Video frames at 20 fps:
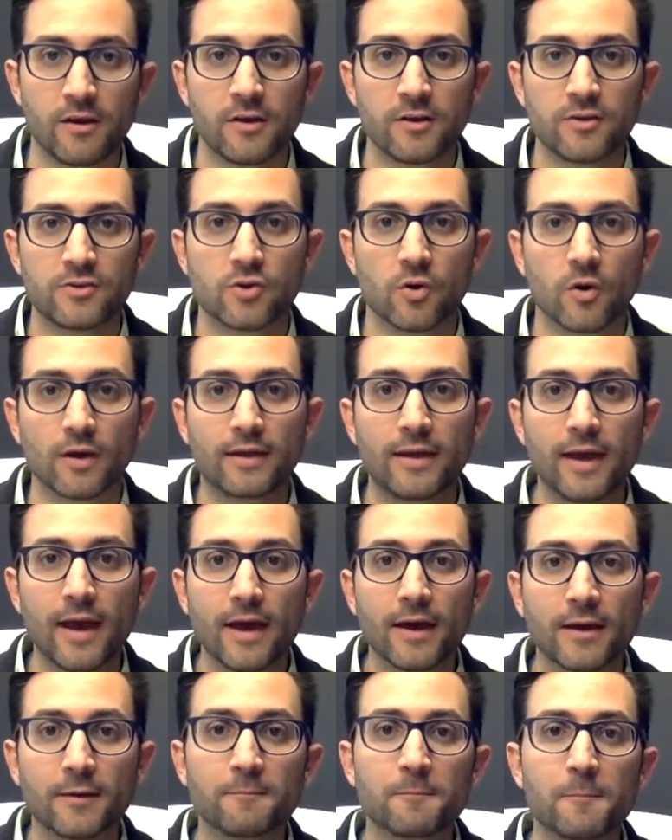So
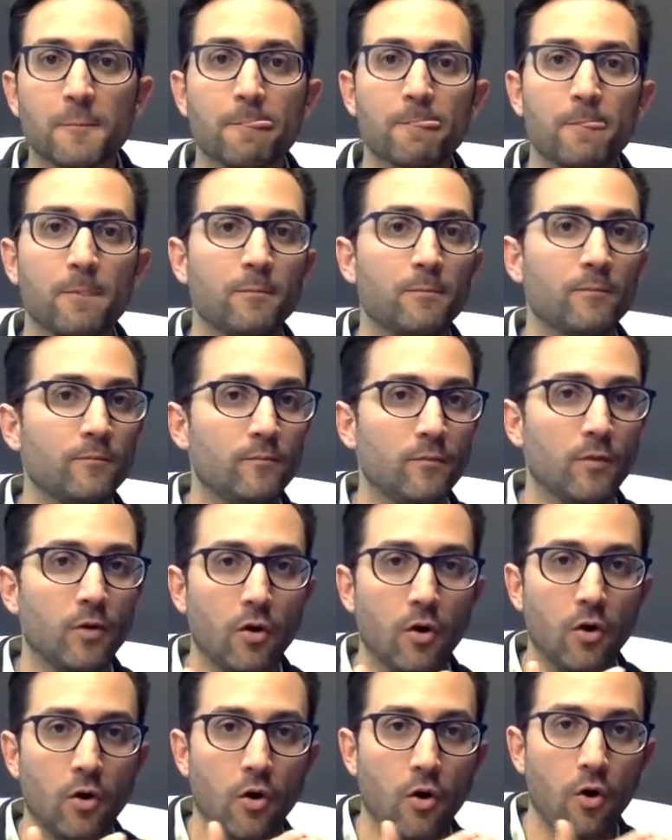again,
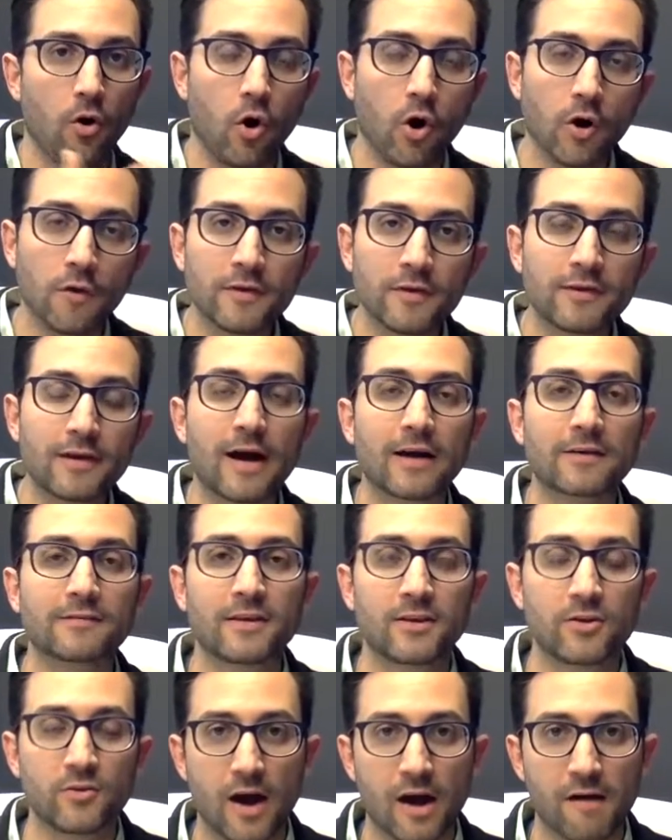on the docs that
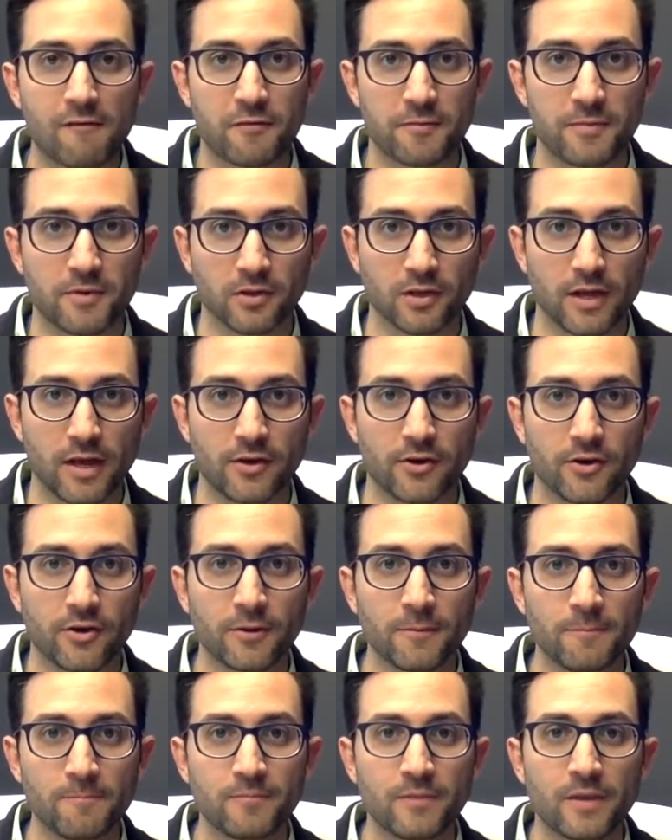you got from your
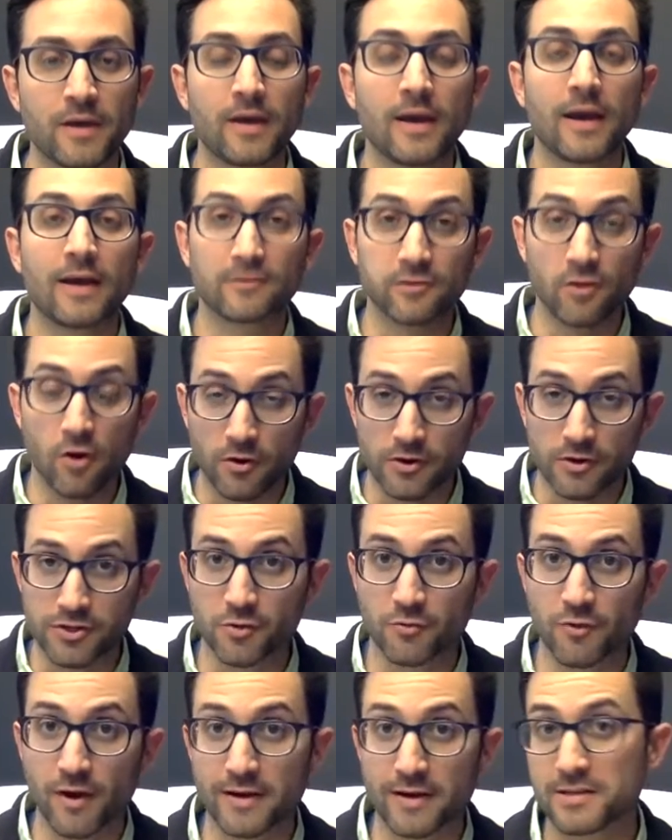lender, as long as your
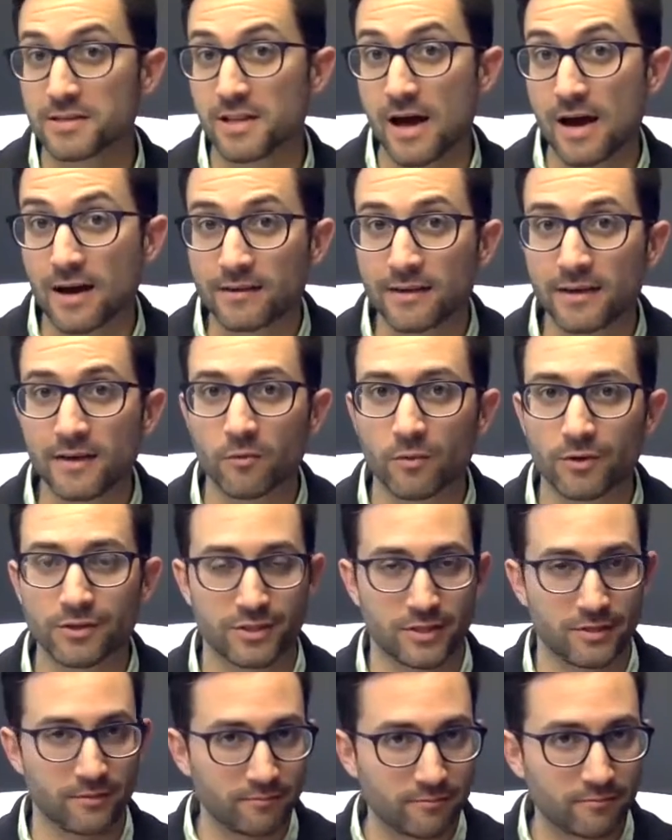rate is locked in, which
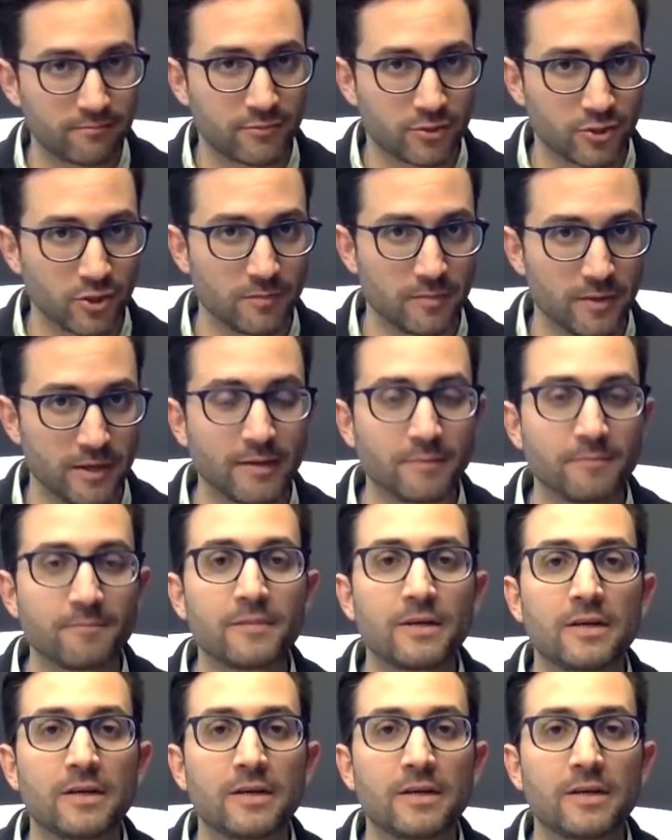it should be,